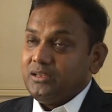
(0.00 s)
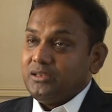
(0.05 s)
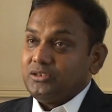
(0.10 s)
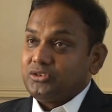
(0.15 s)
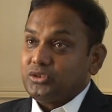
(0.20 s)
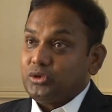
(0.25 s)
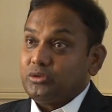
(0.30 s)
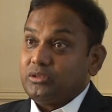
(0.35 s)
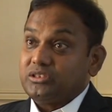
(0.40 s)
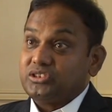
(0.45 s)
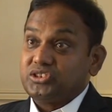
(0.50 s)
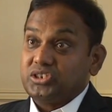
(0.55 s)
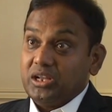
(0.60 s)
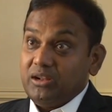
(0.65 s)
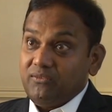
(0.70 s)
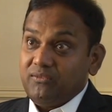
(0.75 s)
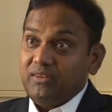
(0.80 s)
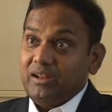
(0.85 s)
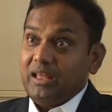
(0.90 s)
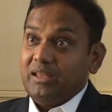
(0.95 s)
So the
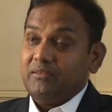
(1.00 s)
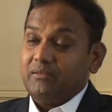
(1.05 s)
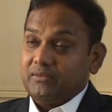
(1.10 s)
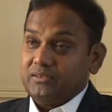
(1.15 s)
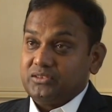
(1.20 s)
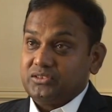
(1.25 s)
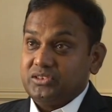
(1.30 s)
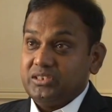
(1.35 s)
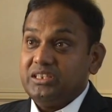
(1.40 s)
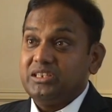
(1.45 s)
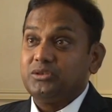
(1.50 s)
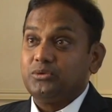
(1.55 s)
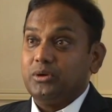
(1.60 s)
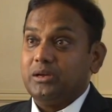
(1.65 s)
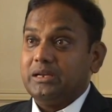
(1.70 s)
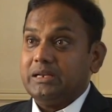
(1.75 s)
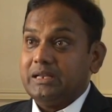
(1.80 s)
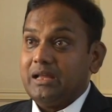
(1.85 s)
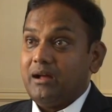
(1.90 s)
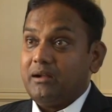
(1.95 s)
shelf life of a seed
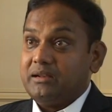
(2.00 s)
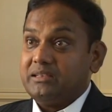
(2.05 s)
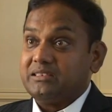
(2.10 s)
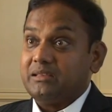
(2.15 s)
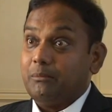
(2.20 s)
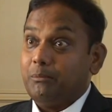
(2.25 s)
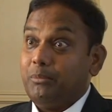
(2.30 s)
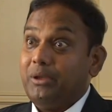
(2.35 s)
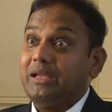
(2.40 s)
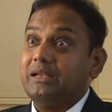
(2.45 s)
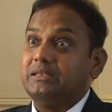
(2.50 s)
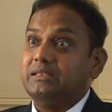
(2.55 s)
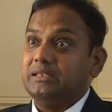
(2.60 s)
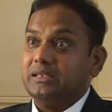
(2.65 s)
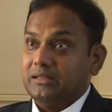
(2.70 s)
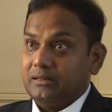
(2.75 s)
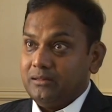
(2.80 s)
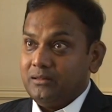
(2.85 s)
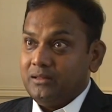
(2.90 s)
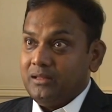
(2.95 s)
going down is a big
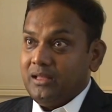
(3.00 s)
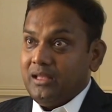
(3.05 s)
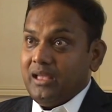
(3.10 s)
deal.